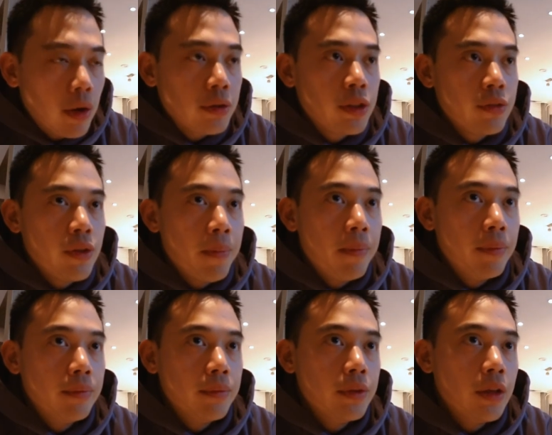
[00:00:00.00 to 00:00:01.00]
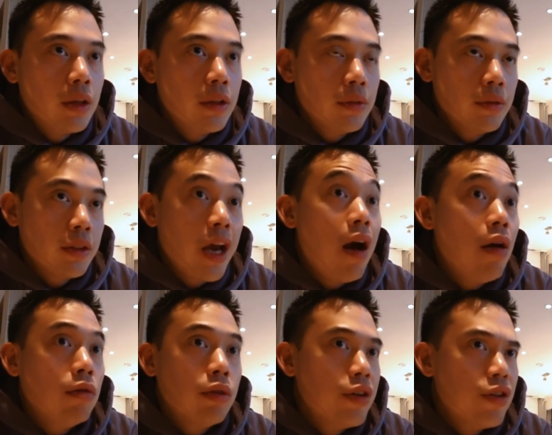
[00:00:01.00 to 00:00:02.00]
parts of the
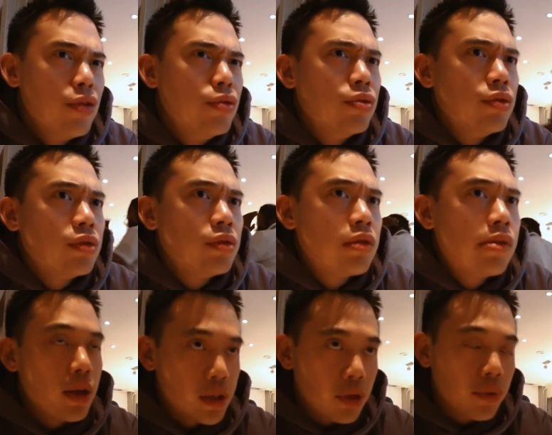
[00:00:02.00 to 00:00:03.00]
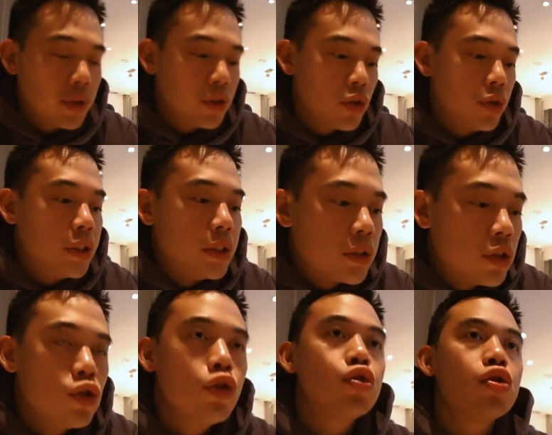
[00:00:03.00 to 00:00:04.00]
towel they use. It's like really chewy,
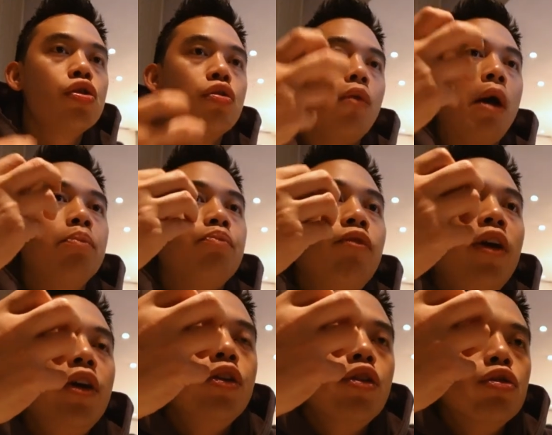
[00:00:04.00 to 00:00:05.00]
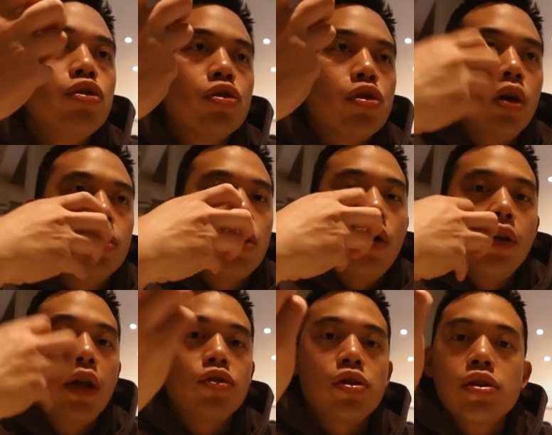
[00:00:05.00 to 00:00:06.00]
because usually I'm very used to tartare
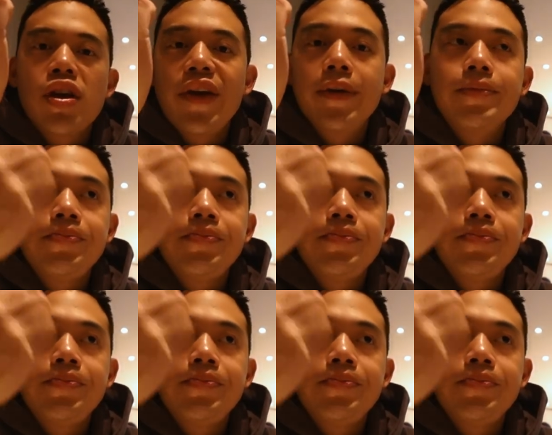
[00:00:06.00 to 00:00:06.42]
that's just like